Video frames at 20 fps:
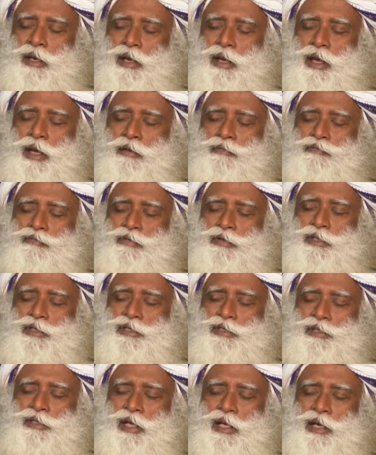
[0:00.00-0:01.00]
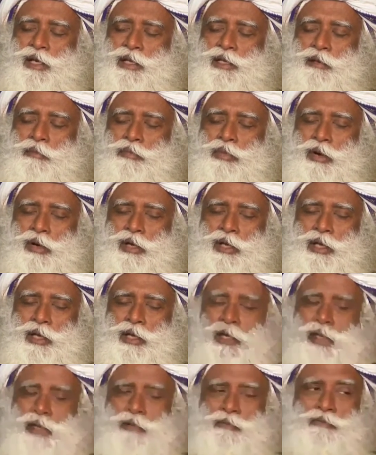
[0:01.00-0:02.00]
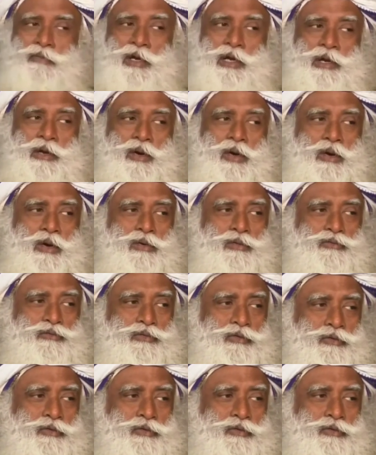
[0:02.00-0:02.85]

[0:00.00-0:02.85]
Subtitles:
every cell in the body will long for